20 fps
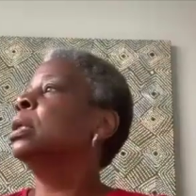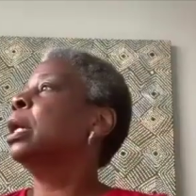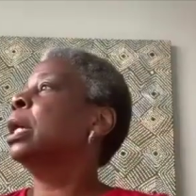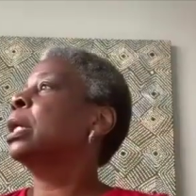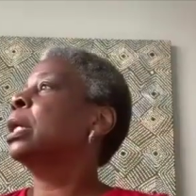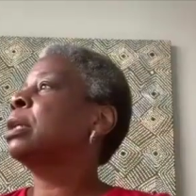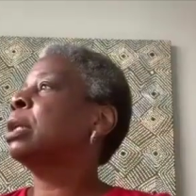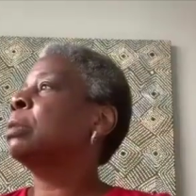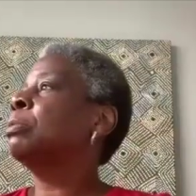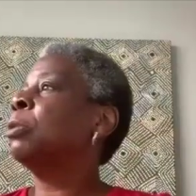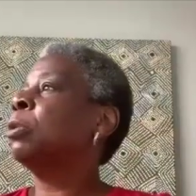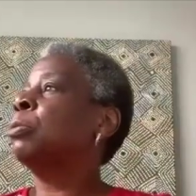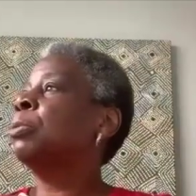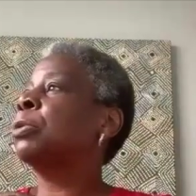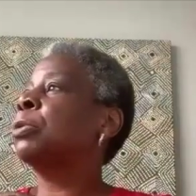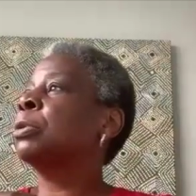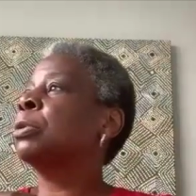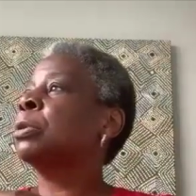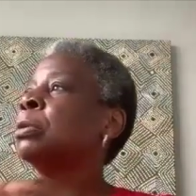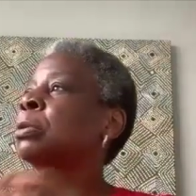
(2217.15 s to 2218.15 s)

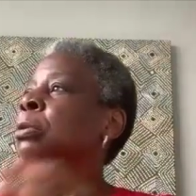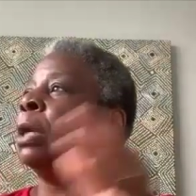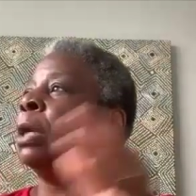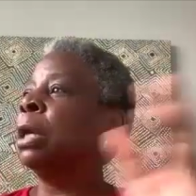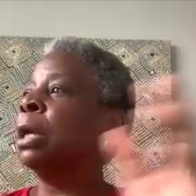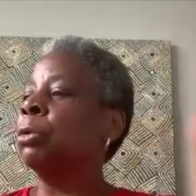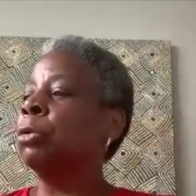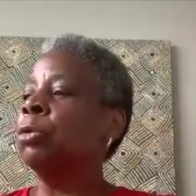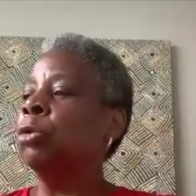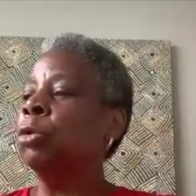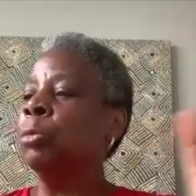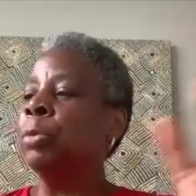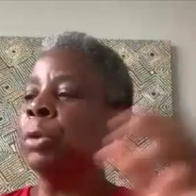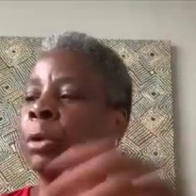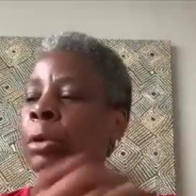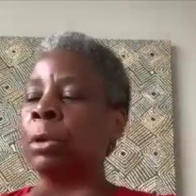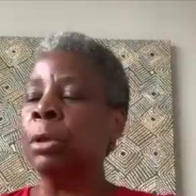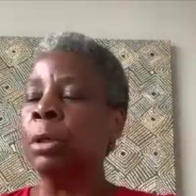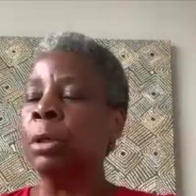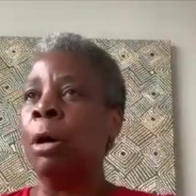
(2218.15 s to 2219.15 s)
ExxonMobil and
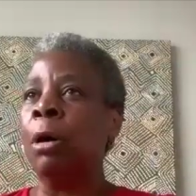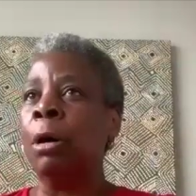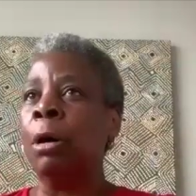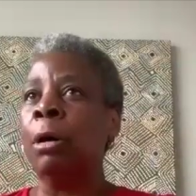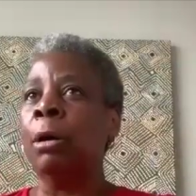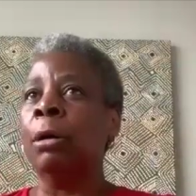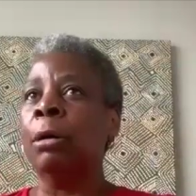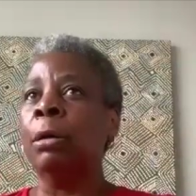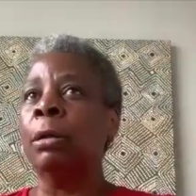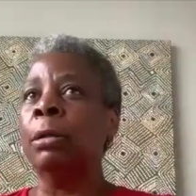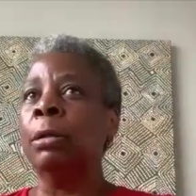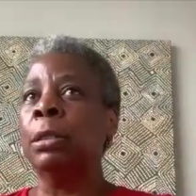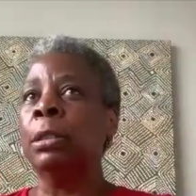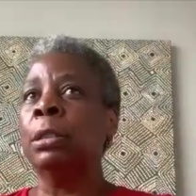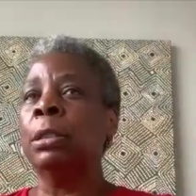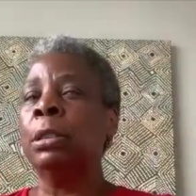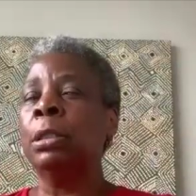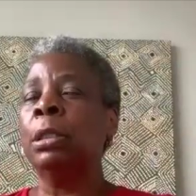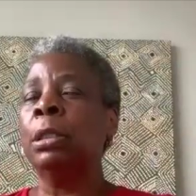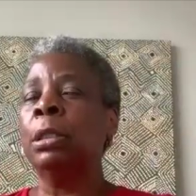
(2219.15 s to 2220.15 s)
Uber are
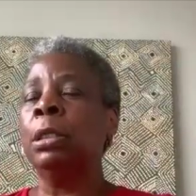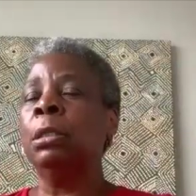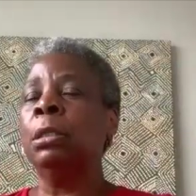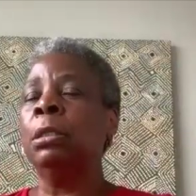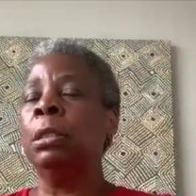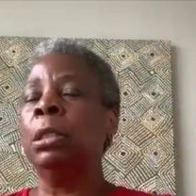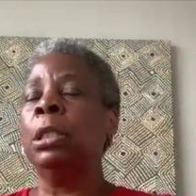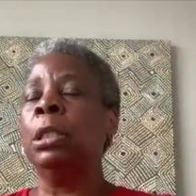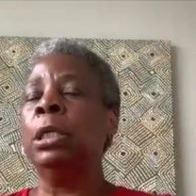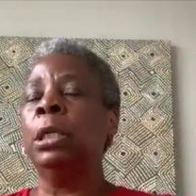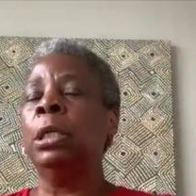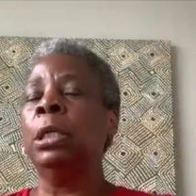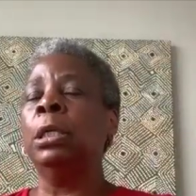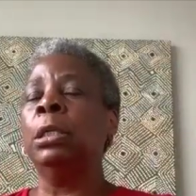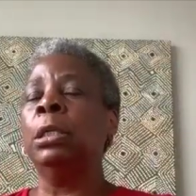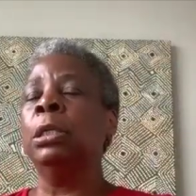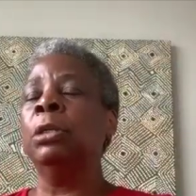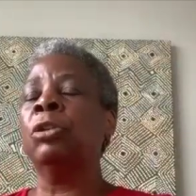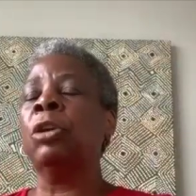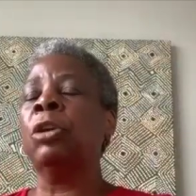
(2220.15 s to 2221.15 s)
the
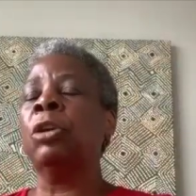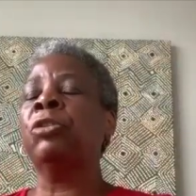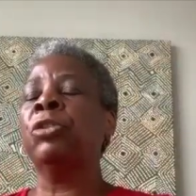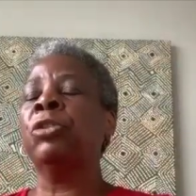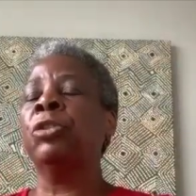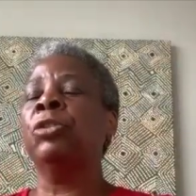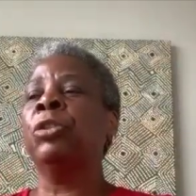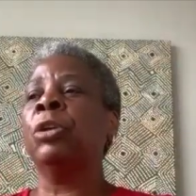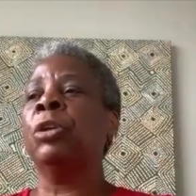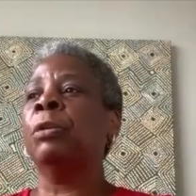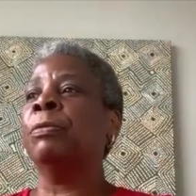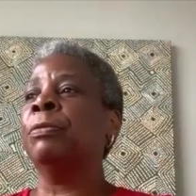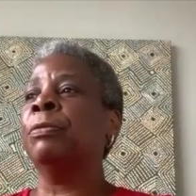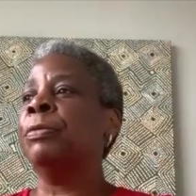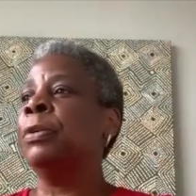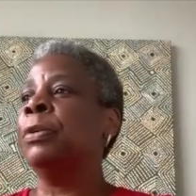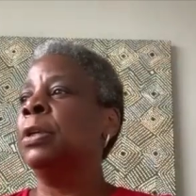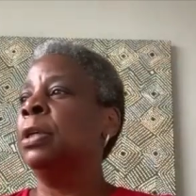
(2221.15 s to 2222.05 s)
discussions of